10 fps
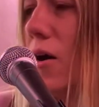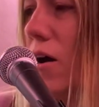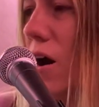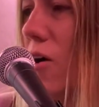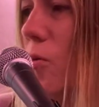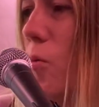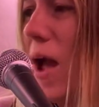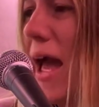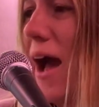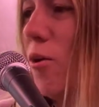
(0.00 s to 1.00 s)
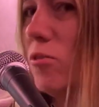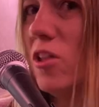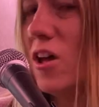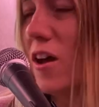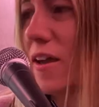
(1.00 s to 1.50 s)
Oh, wow,
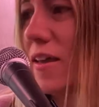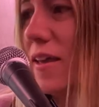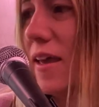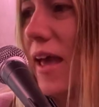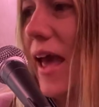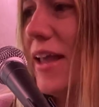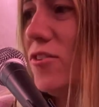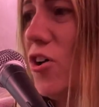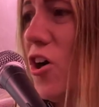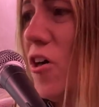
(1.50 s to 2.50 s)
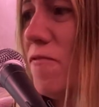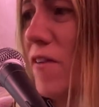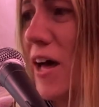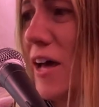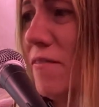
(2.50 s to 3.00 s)
look! And all
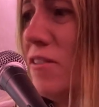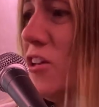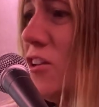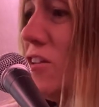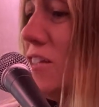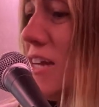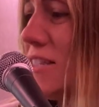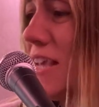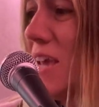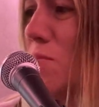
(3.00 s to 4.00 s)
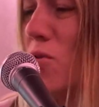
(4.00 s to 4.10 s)
five little ducks came